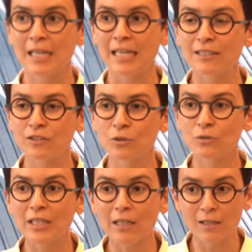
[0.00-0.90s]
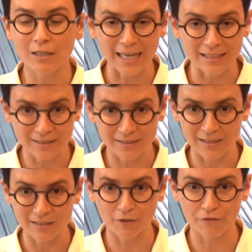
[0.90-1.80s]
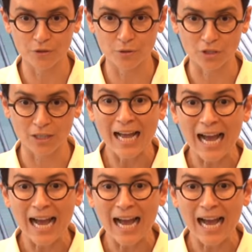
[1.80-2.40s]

is to decolonize this idea of future.